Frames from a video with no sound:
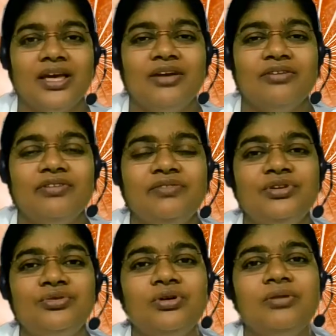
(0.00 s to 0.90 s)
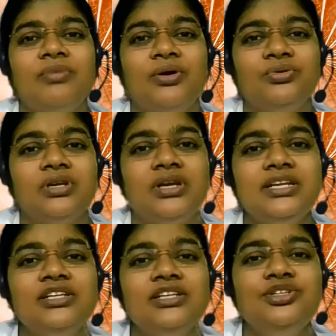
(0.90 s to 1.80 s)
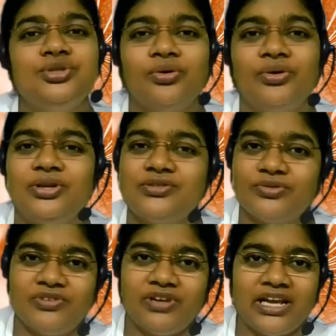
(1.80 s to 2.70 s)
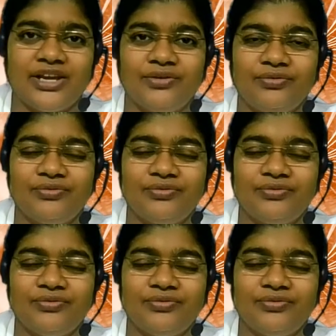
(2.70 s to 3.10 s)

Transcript: when we talk about little joys of life,